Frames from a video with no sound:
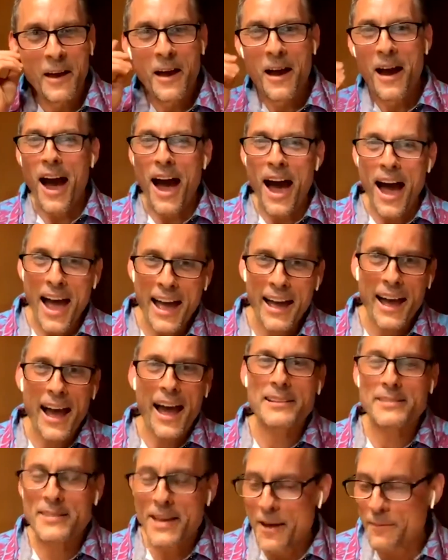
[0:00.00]

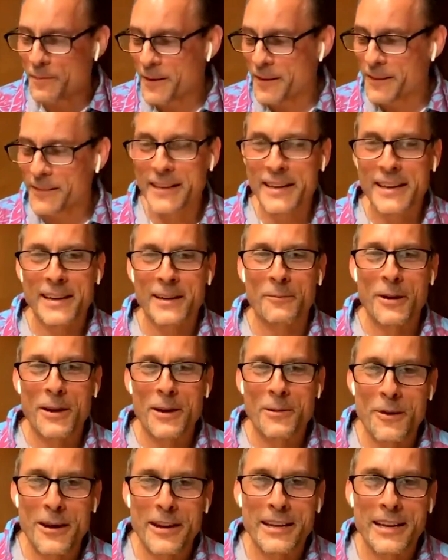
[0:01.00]
I definitely
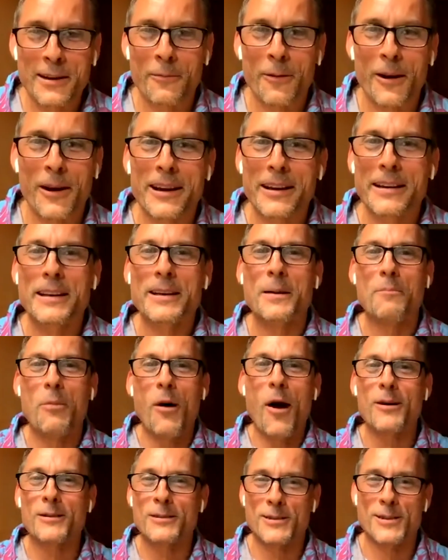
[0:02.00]
we're gonna need a
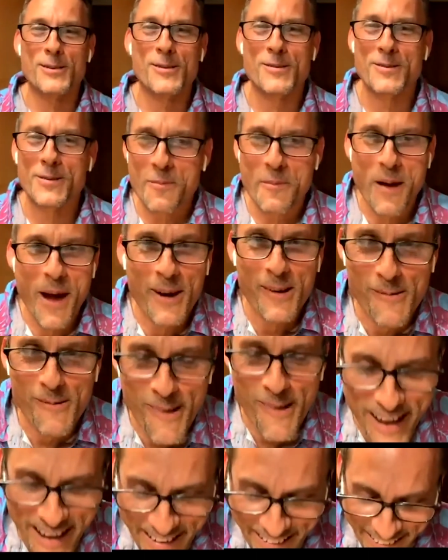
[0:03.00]
part 2 no matter
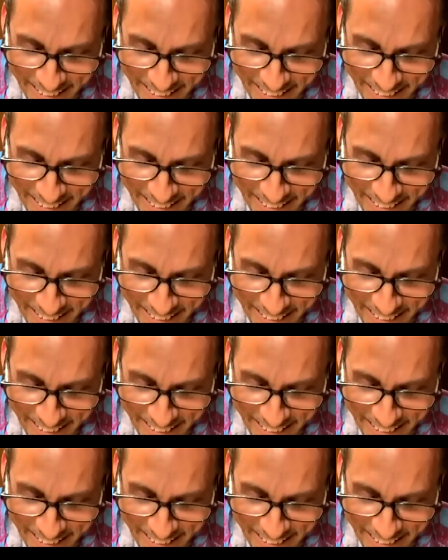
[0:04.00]
what.